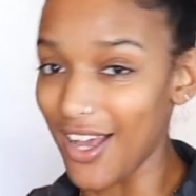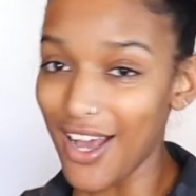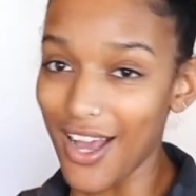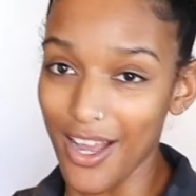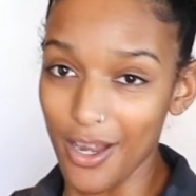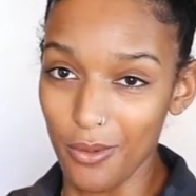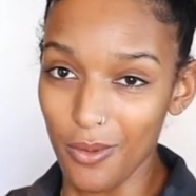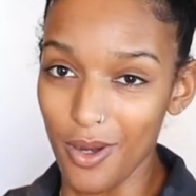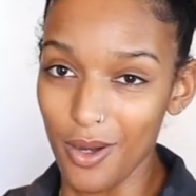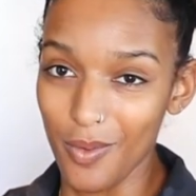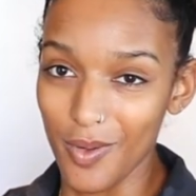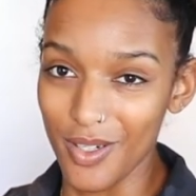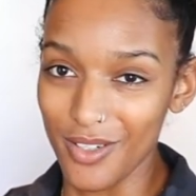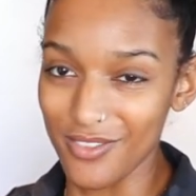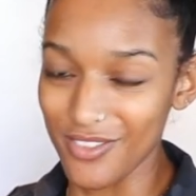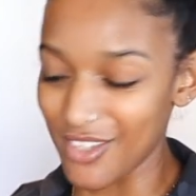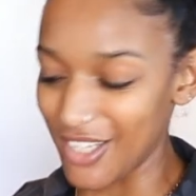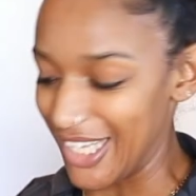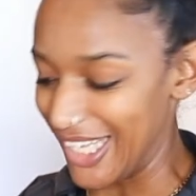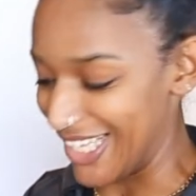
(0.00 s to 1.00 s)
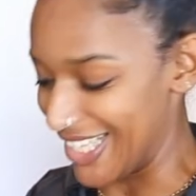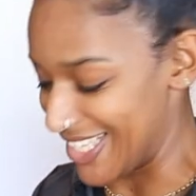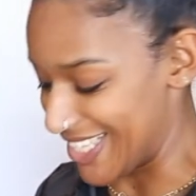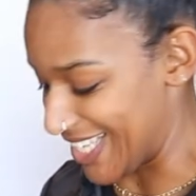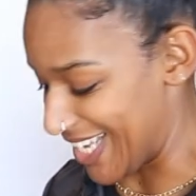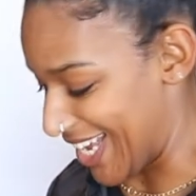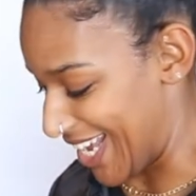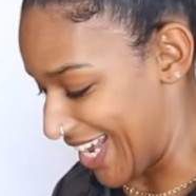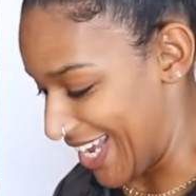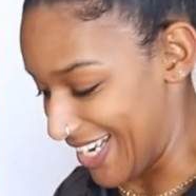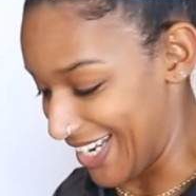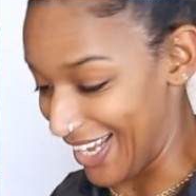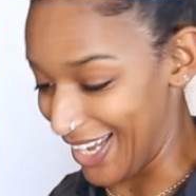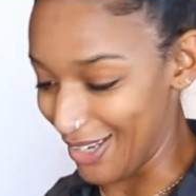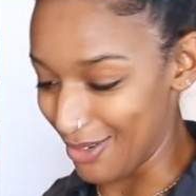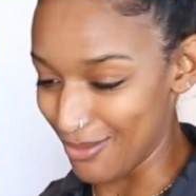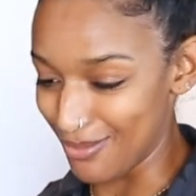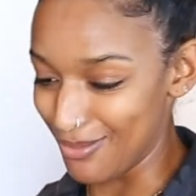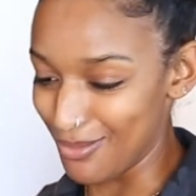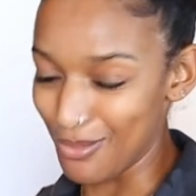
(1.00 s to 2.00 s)
I want one of these, and
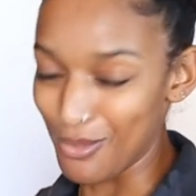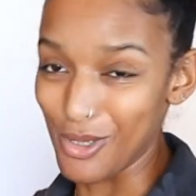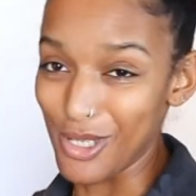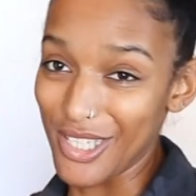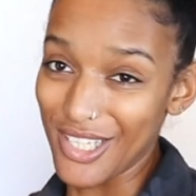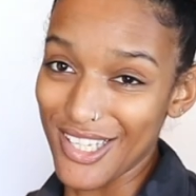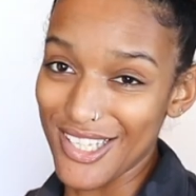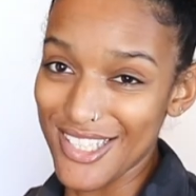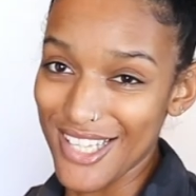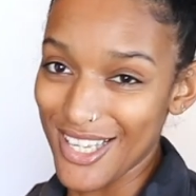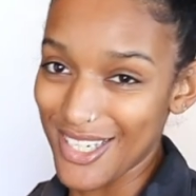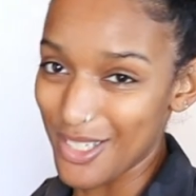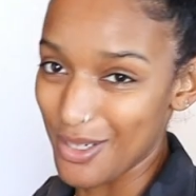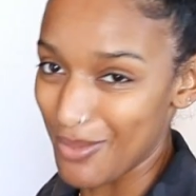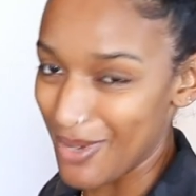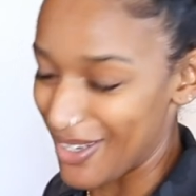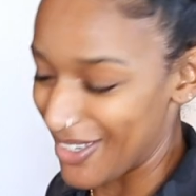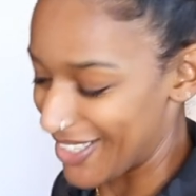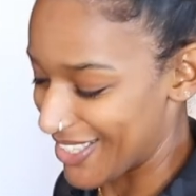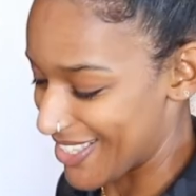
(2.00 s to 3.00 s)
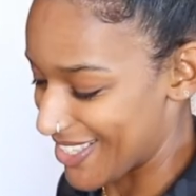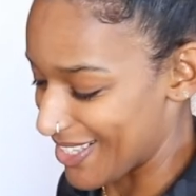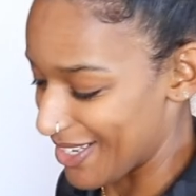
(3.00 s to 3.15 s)
I'm really excited about it.